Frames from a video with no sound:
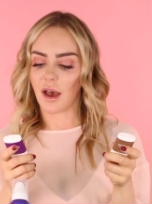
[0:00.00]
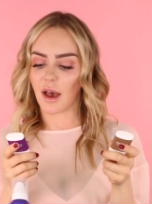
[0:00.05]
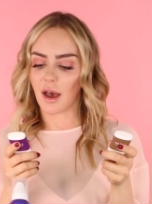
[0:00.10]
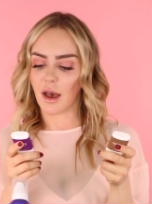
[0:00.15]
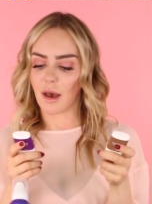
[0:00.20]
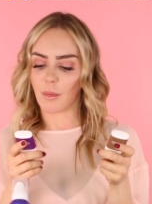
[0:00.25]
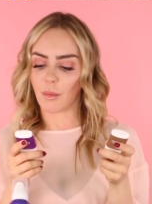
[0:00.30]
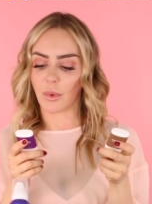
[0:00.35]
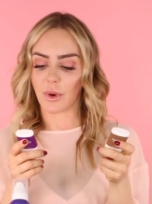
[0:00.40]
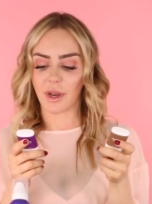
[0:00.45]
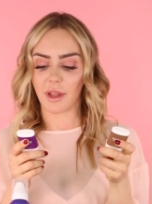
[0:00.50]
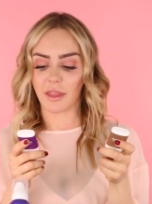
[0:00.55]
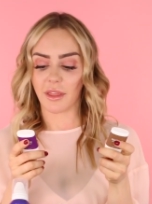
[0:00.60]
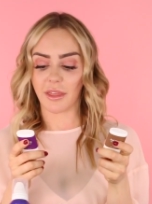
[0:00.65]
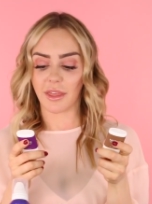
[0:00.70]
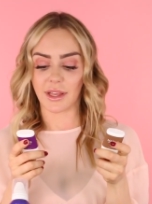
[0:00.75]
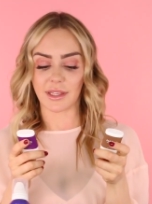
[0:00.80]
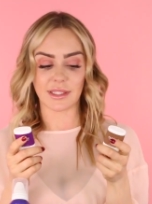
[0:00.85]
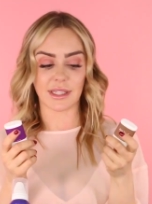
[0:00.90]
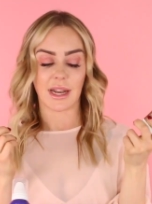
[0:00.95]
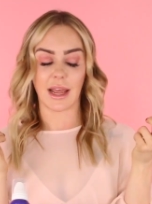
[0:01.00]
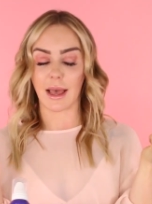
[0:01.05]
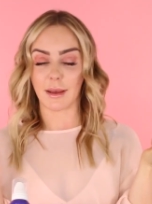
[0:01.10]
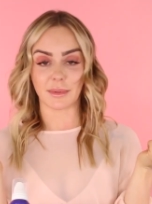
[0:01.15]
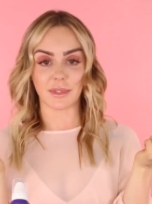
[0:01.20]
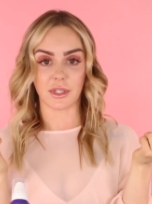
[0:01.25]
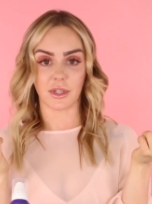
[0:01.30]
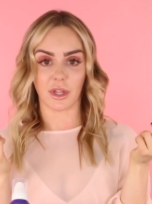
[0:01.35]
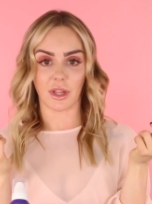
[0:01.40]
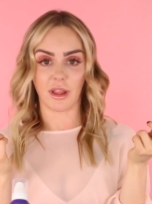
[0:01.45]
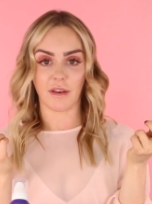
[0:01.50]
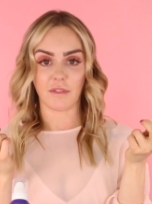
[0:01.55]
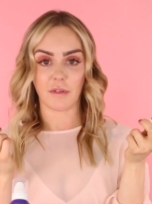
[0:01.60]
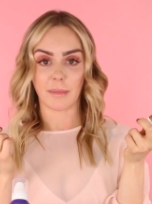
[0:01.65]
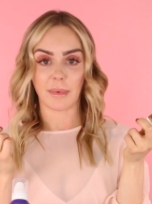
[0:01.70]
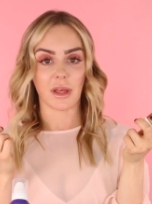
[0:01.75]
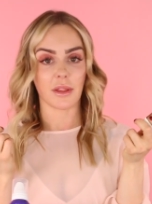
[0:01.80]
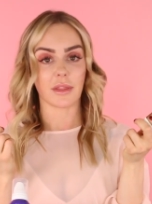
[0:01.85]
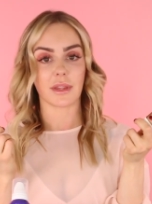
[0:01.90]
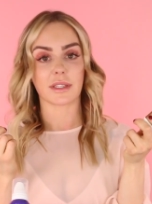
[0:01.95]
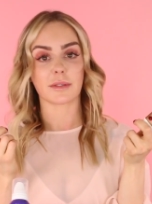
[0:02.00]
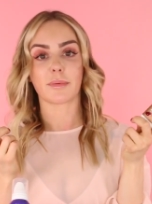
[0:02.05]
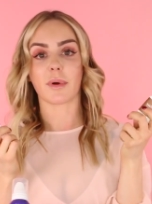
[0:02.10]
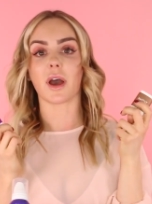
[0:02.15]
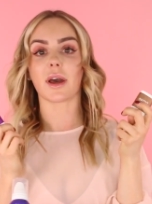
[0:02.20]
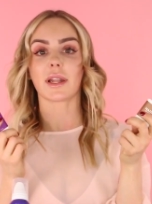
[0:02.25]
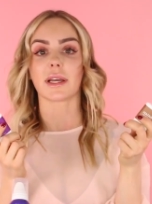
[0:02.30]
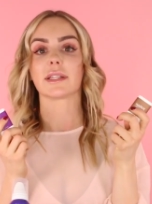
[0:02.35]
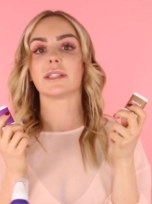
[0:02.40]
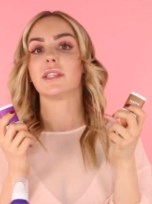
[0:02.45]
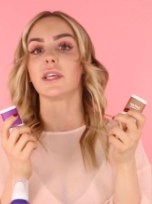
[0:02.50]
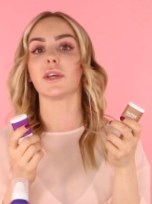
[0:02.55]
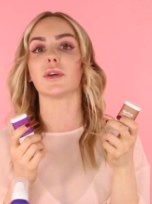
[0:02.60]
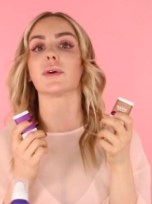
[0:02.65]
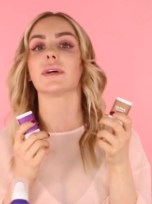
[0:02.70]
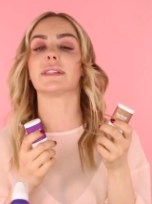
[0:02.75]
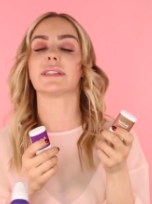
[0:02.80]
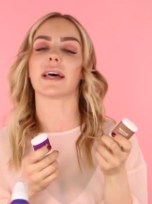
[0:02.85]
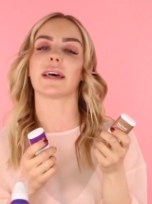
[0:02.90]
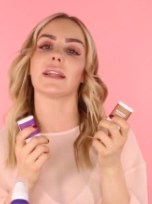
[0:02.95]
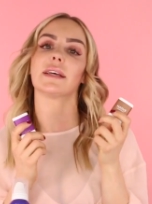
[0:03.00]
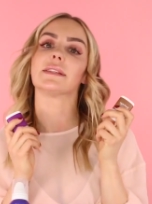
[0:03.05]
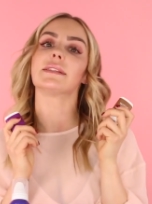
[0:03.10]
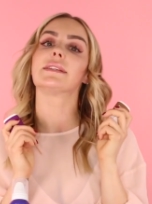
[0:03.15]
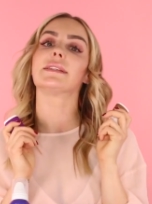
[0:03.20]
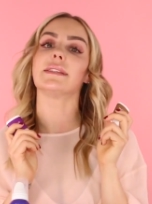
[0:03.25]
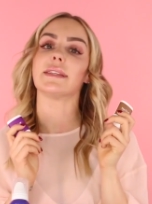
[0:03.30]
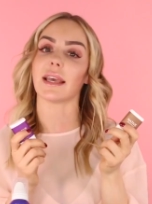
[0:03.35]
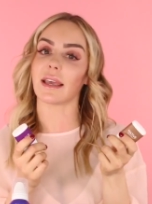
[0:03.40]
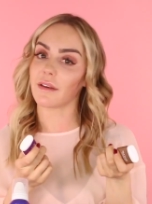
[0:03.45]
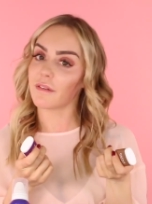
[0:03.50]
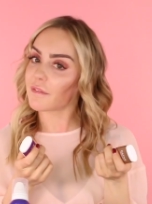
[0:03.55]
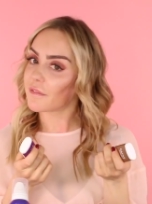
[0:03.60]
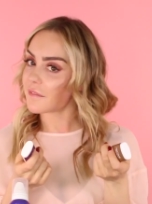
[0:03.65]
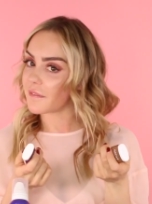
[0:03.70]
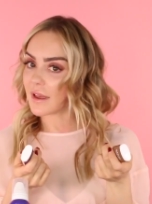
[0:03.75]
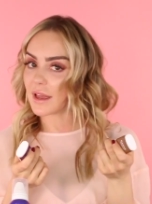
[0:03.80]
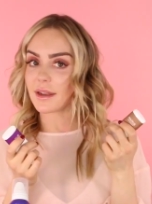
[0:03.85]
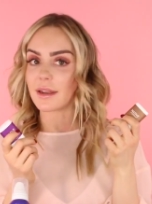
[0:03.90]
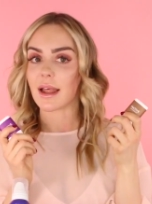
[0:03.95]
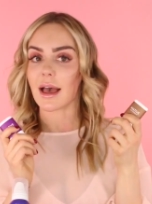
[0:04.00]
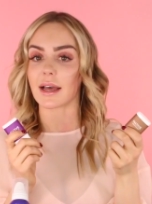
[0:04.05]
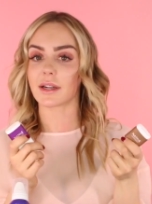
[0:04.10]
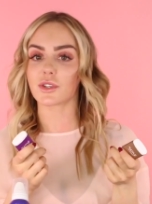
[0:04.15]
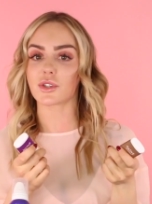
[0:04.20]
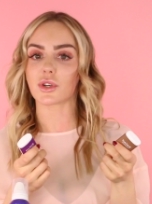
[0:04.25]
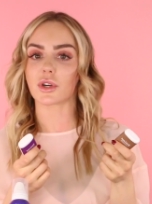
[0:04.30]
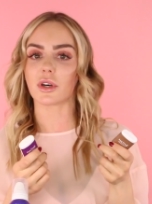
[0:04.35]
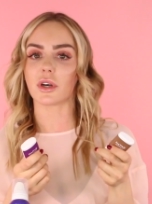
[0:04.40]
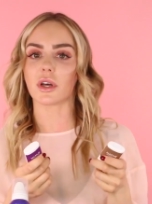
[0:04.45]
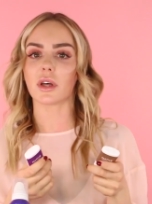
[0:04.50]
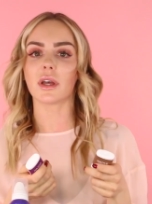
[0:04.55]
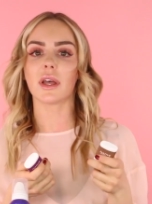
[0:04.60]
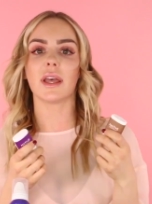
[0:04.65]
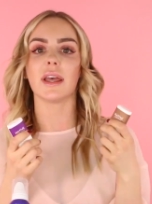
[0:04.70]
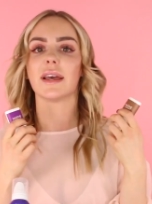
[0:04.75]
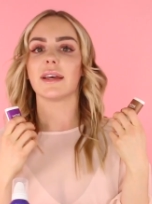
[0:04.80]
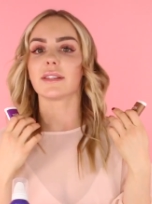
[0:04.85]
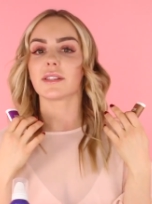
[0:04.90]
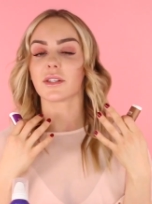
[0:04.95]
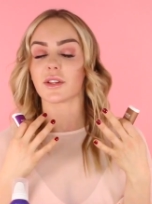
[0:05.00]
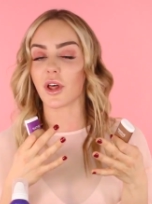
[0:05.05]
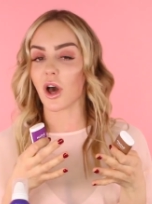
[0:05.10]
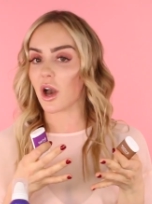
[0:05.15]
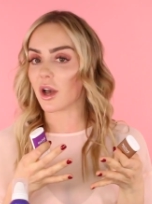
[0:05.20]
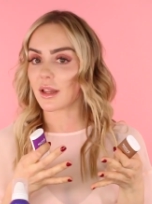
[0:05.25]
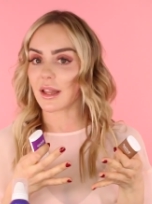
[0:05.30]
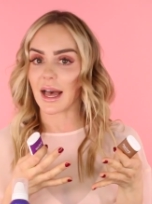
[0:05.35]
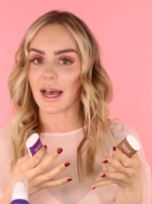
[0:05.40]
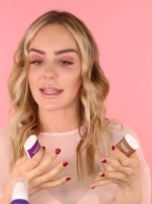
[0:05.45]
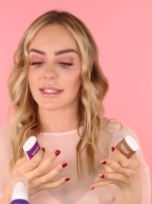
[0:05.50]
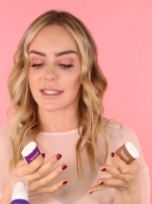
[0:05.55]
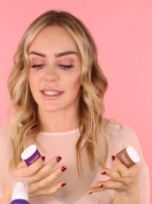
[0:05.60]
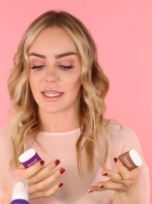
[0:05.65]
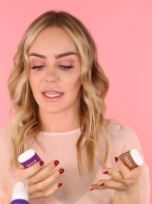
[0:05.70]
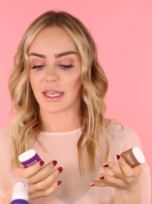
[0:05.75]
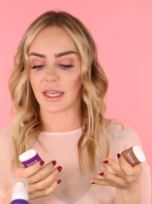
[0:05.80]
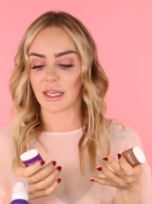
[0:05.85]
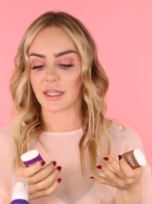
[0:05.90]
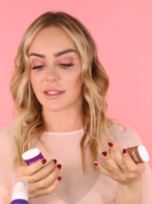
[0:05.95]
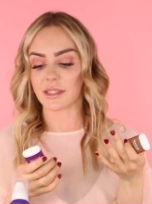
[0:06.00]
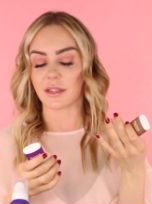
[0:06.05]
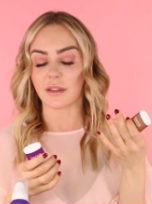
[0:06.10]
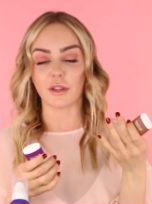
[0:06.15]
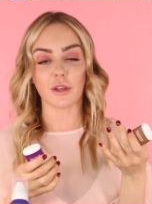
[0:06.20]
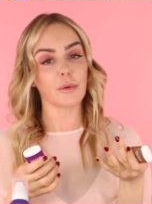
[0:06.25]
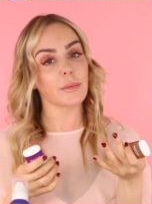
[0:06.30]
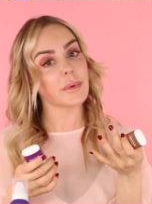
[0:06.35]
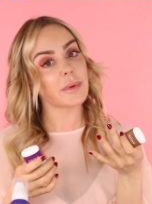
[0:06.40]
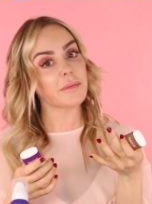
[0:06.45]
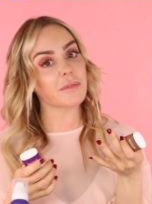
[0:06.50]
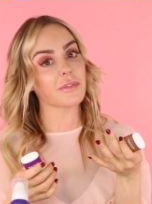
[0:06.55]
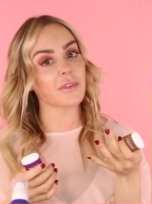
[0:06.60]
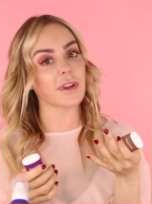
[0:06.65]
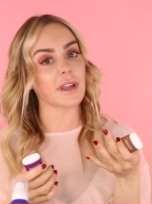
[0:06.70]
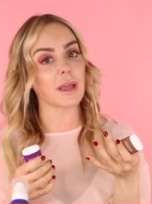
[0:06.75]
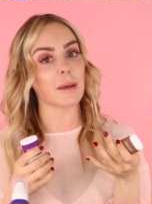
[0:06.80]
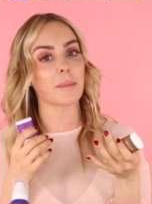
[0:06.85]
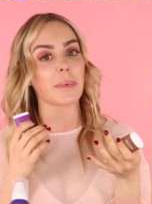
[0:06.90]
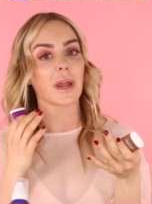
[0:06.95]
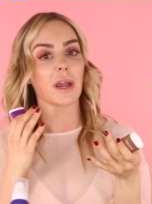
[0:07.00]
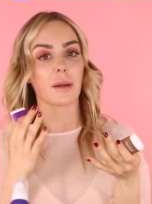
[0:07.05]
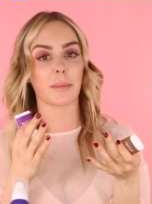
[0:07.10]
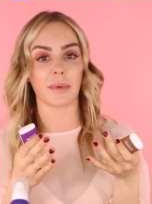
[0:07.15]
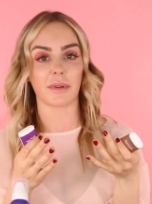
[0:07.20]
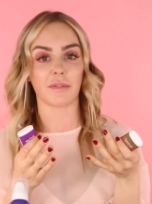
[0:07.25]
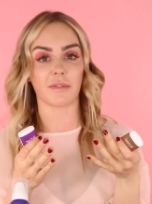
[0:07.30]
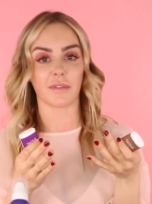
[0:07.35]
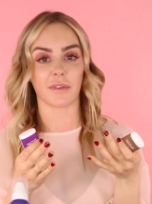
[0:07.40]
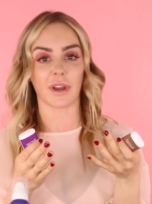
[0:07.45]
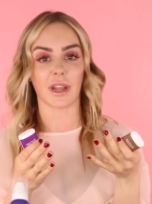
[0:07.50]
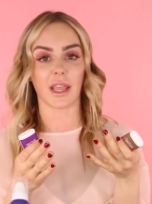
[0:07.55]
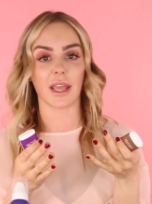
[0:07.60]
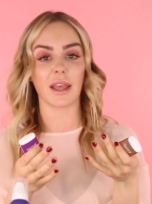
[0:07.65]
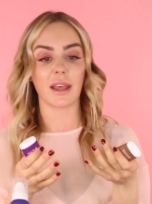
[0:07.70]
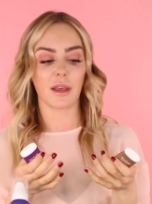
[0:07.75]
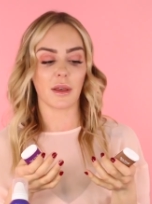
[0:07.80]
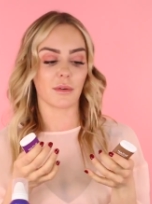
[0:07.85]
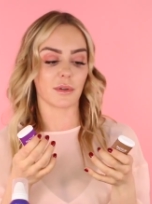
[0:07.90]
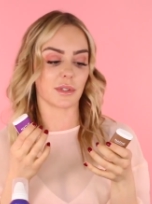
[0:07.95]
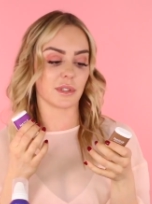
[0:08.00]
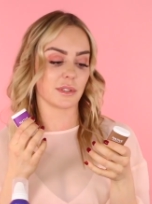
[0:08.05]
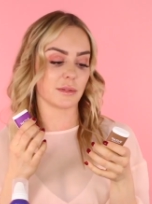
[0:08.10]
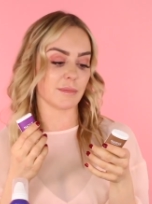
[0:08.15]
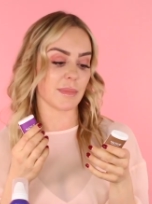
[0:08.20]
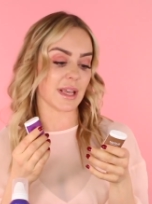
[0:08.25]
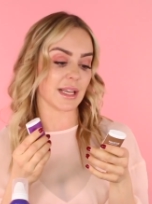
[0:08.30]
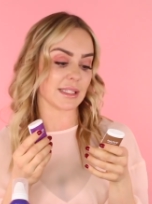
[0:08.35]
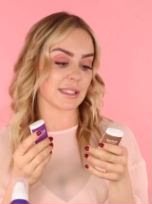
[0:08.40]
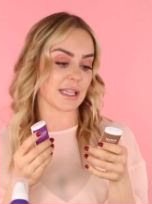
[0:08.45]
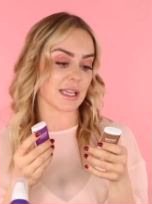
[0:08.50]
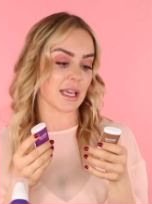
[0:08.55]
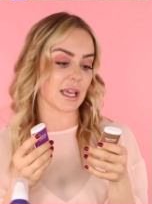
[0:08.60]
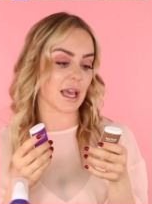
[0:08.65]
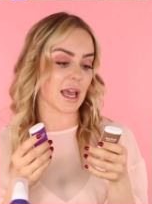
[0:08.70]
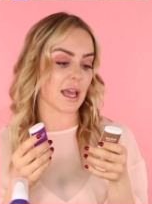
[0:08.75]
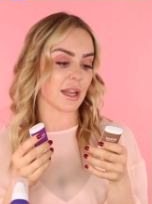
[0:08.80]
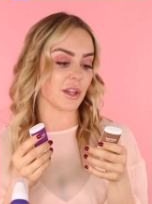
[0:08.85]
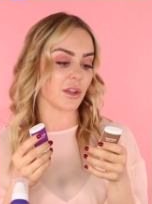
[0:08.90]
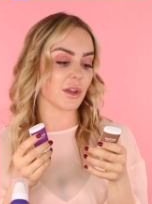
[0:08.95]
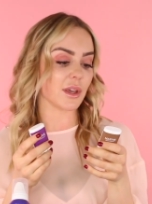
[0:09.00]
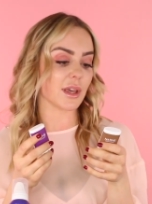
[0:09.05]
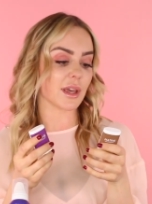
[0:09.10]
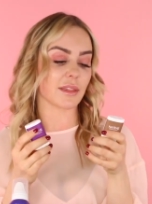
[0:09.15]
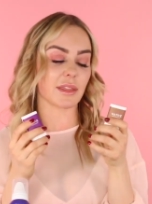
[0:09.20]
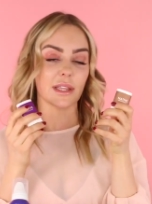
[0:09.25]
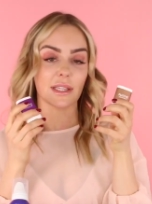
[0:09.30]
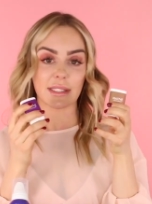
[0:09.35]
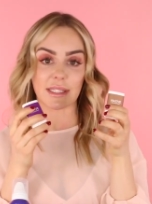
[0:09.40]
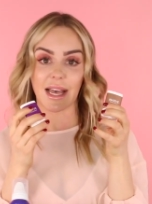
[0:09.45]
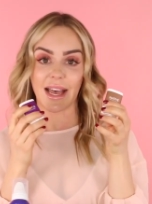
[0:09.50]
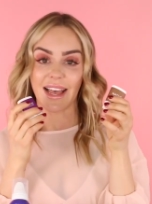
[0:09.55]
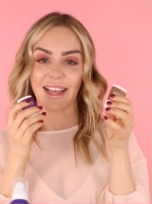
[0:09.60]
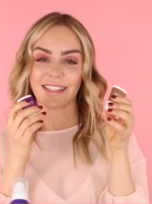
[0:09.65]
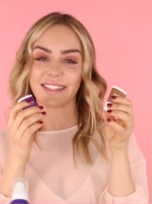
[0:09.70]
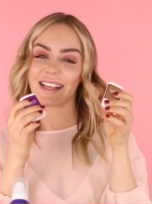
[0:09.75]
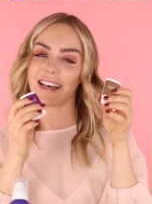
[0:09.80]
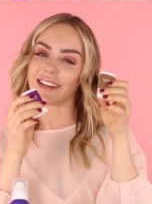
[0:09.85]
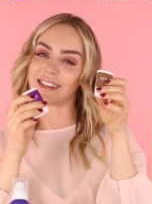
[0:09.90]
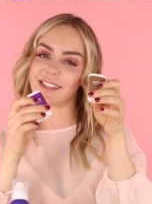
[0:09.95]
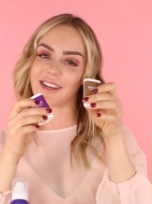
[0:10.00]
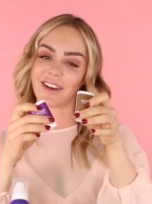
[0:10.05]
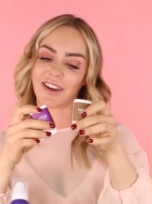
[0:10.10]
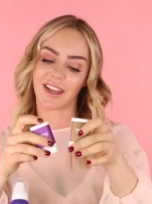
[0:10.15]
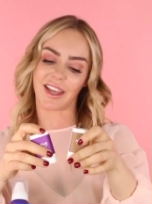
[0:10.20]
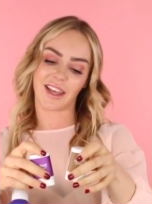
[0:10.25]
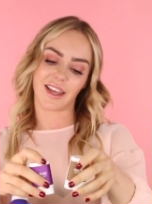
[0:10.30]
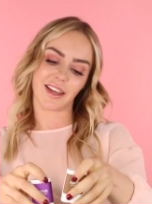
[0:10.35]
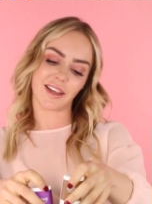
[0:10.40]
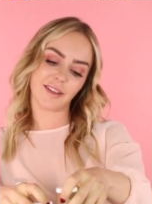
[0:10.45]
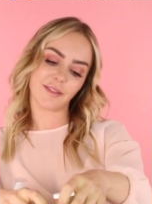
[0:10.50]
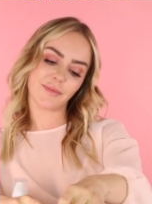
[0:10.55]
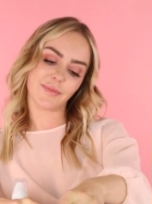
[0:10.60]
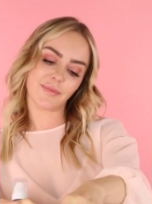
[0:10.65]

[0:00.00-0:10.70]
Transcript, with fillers: Um, one of the things that I absolutely love about this product too is that it's safe and natural, it's long lasting, it's aluminum free and paraben free, which is amazing, and you can get these guys at Target.